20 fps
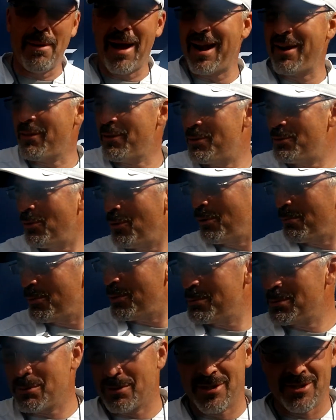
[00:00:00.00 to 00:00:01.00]
I'm out of the
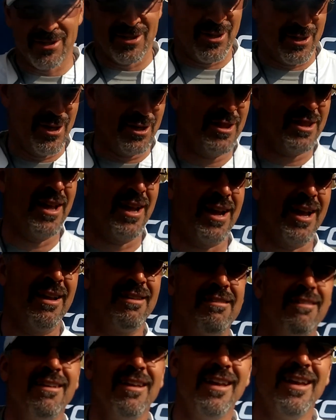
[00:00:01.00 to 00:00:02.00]
dorm rooms, which is a good thing.
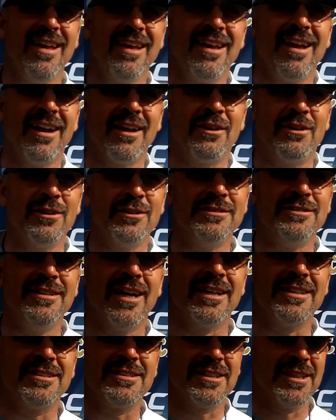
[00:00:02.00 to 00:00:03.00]
I got a
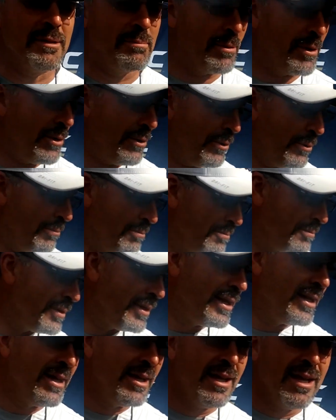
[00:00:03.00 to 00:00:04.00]
good night's sleep at home.
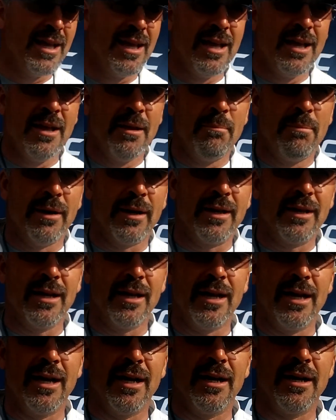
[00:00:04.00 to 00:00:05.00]
But
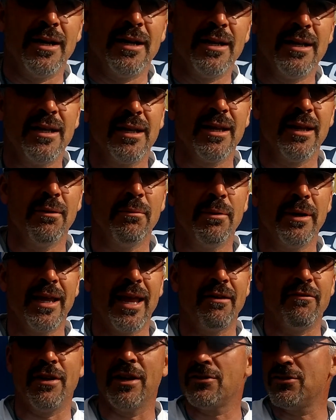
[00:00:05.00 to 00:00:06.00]
we
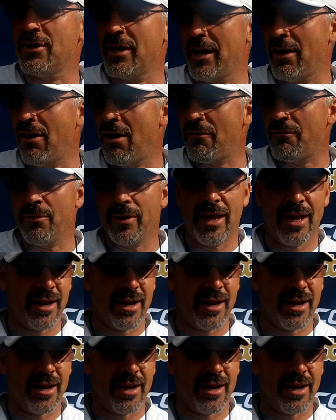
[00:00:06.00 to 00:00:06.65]
gave yesterday off.